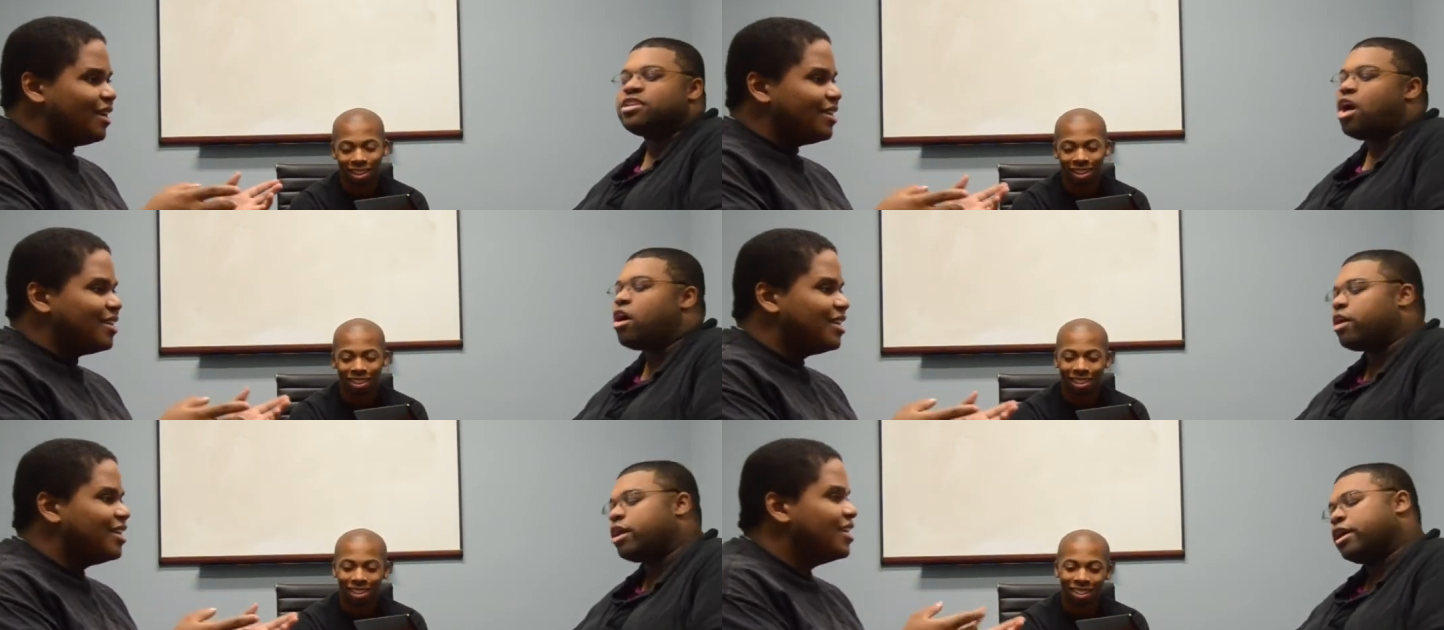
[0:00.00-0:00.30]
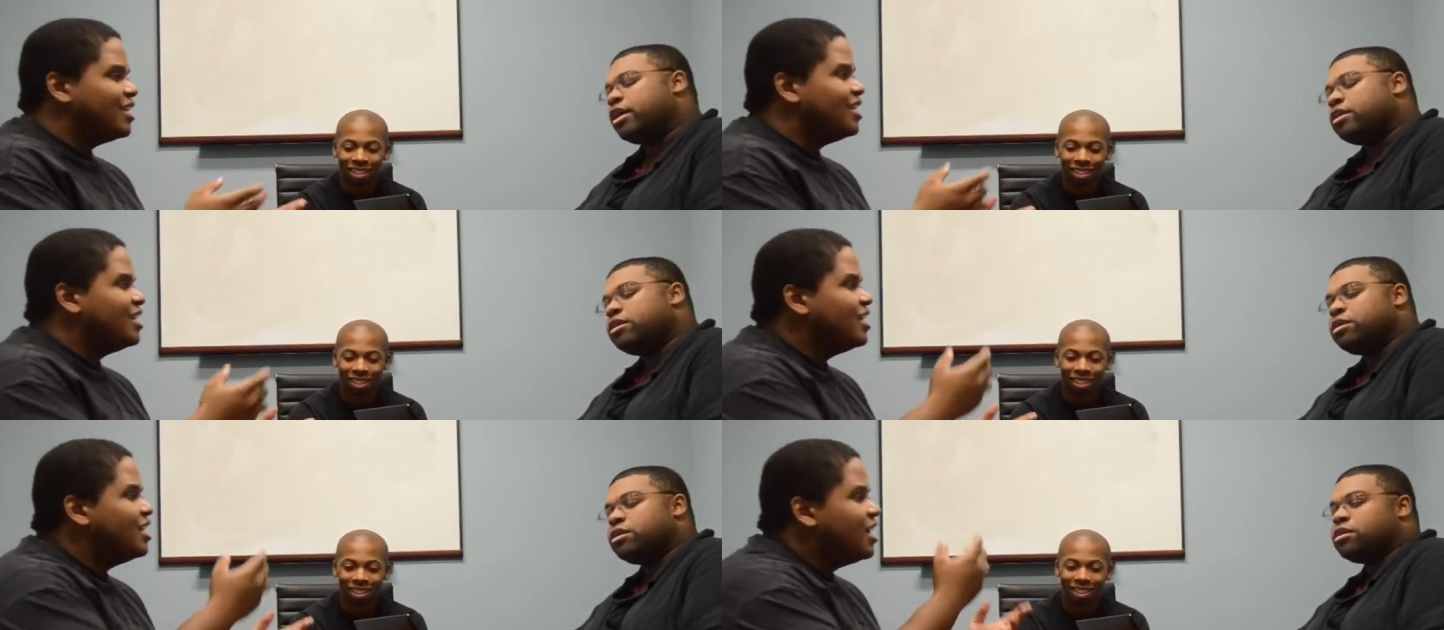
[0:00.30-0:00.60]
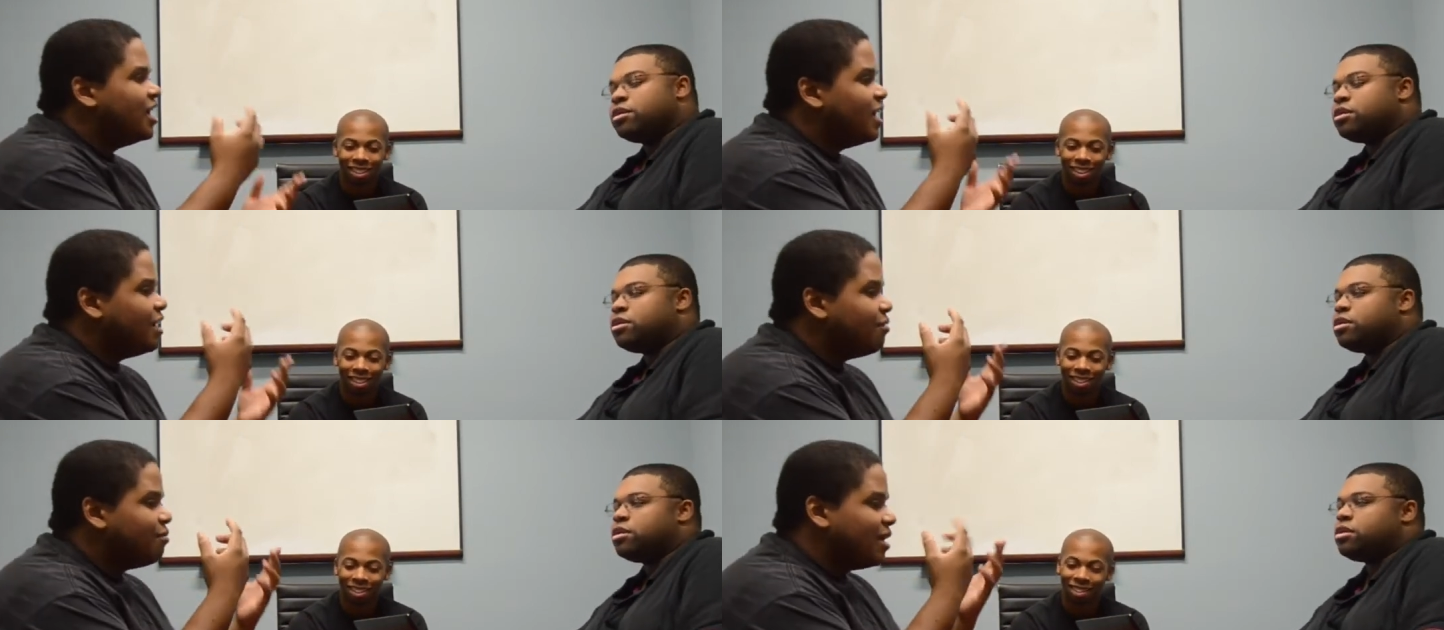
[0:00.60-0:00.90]
Speaker 1: there.
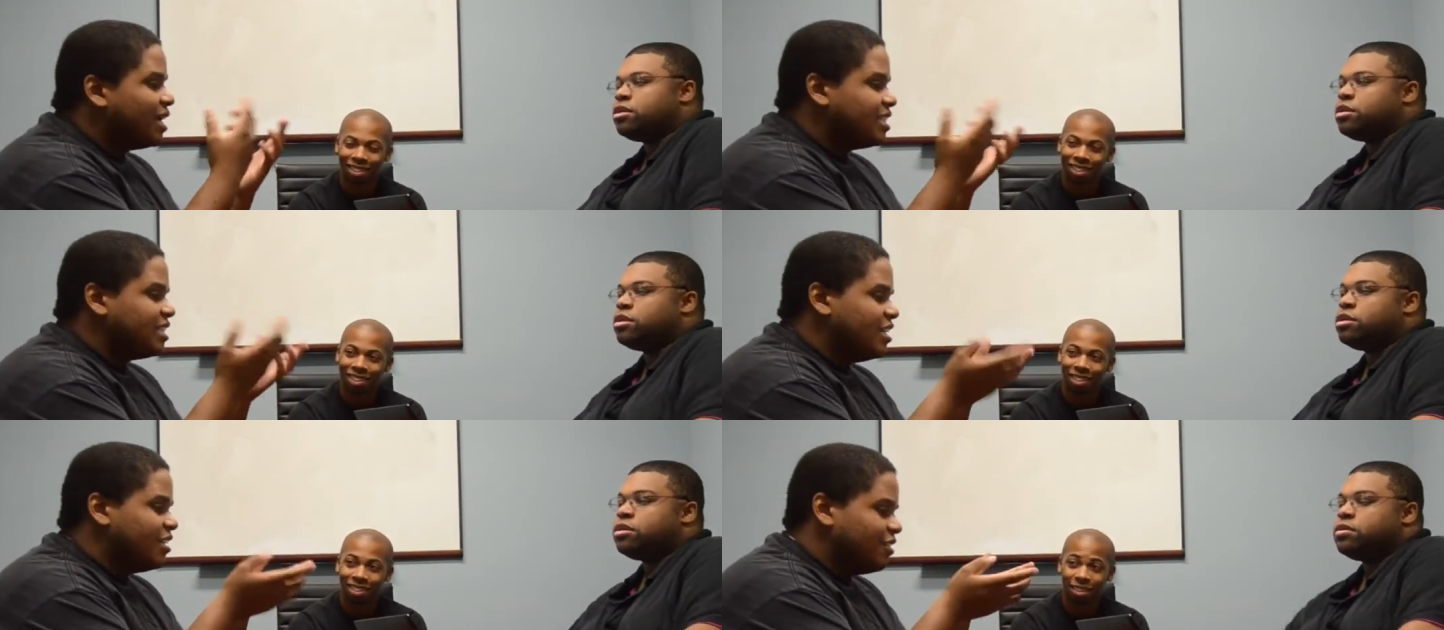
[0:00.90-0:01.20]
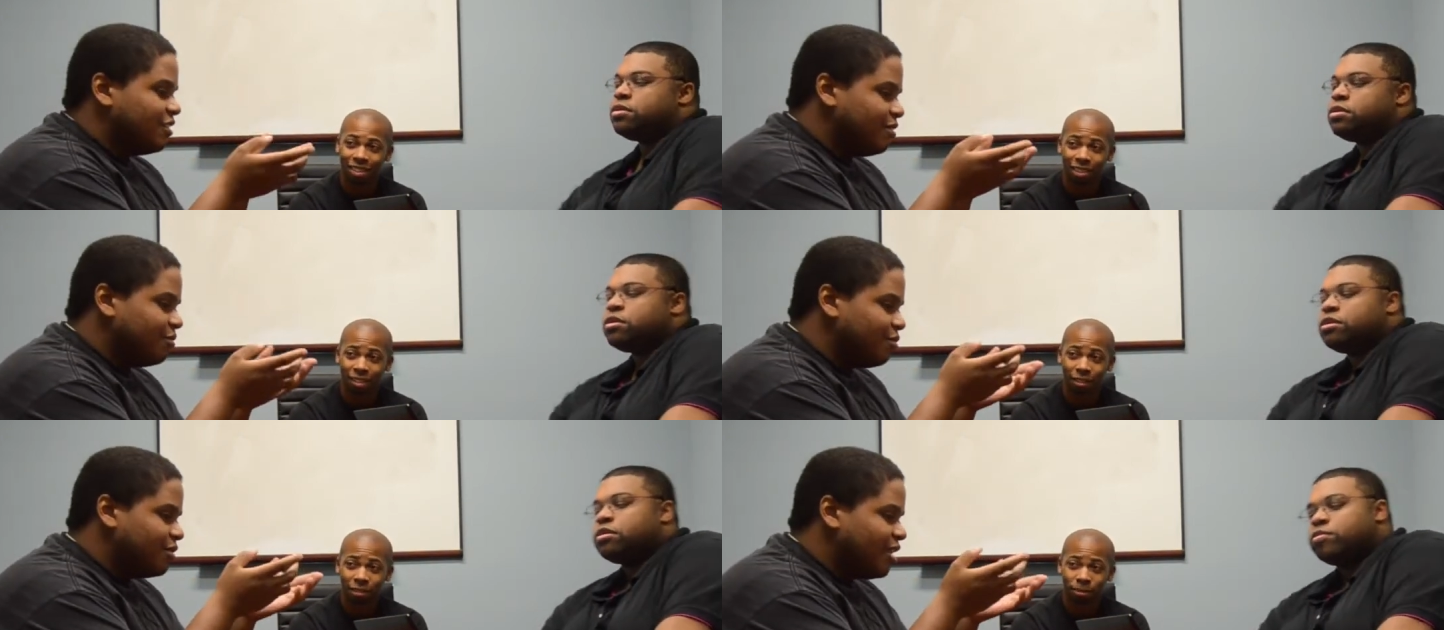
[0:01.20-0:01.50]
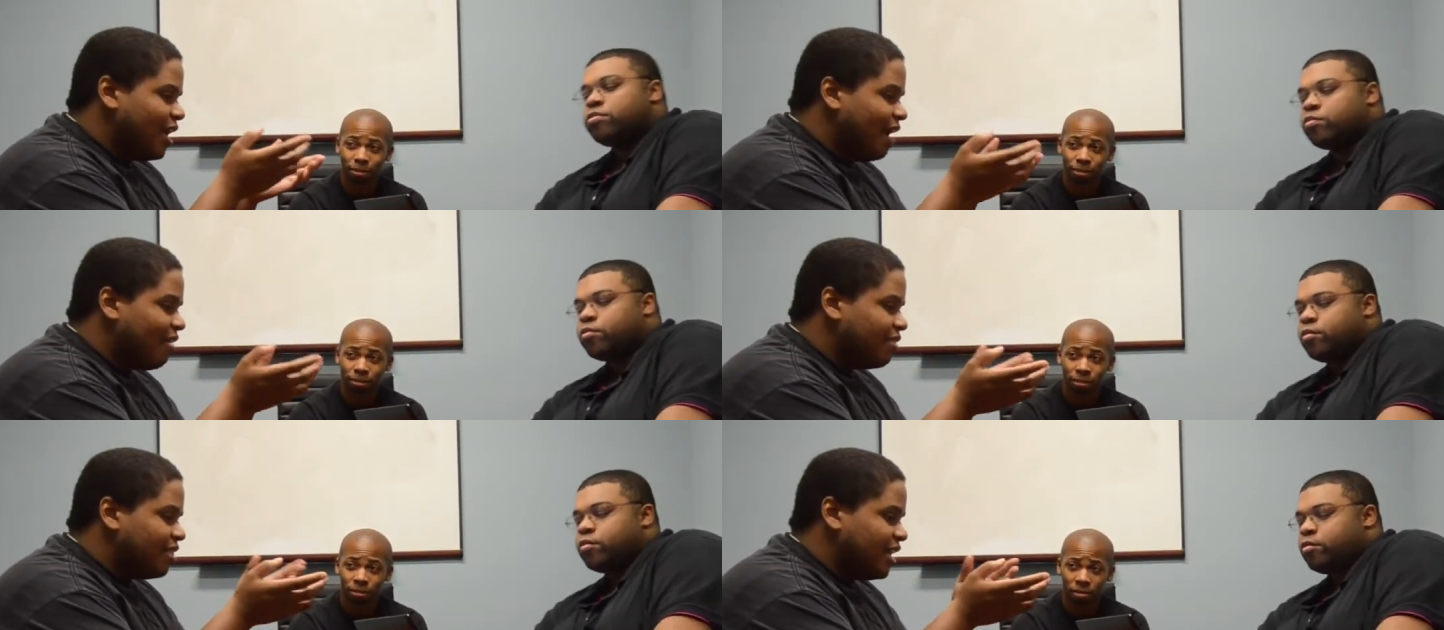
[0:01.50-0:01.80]
When I say when
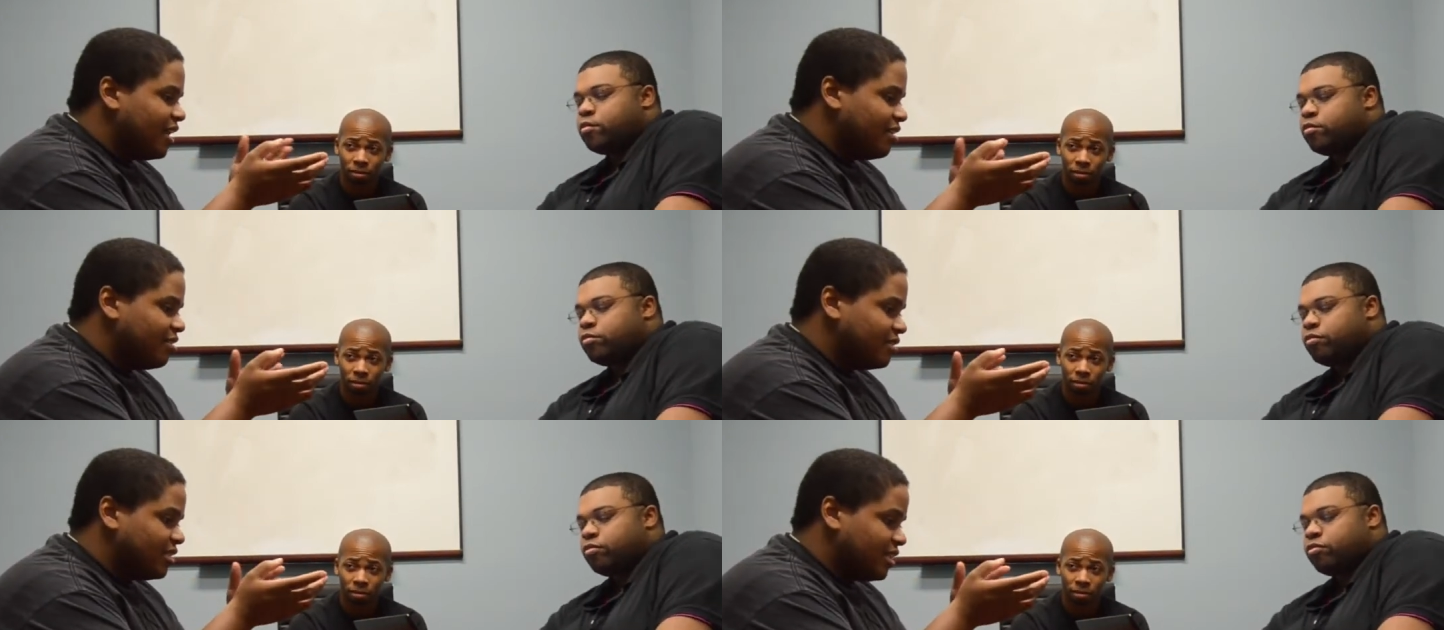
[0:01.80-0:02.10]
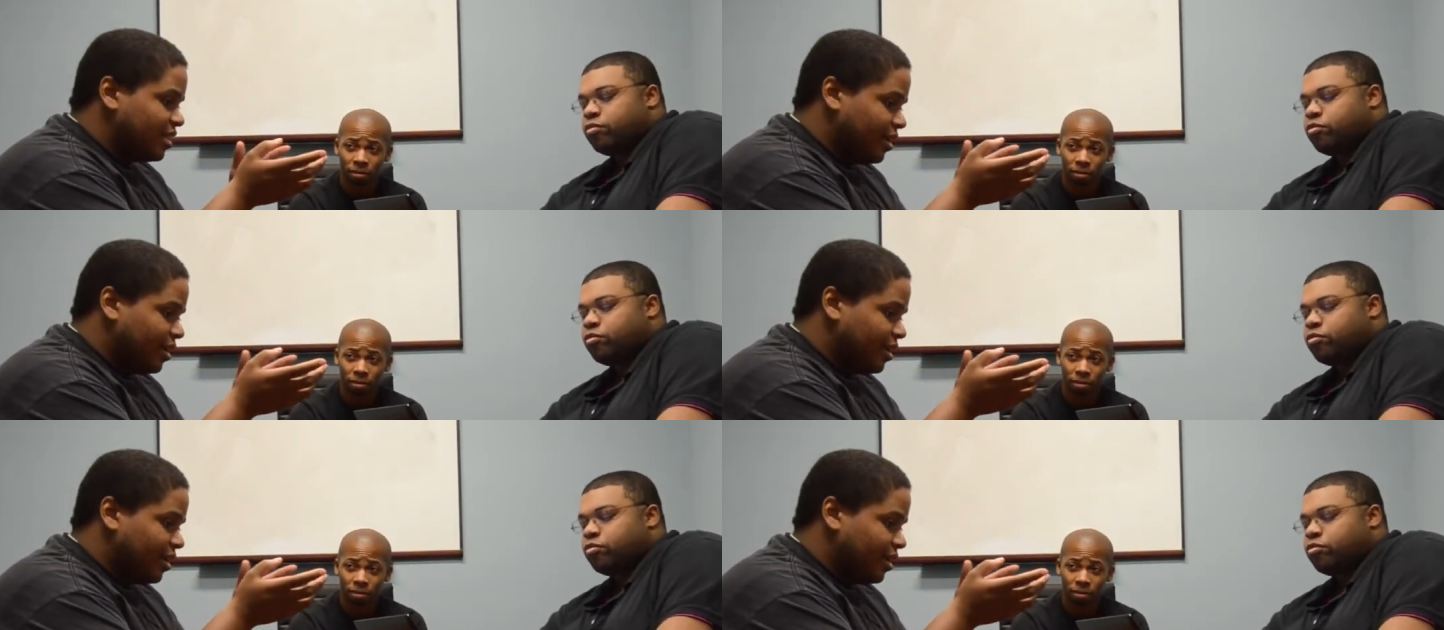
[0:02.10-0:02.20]
you have Thanos in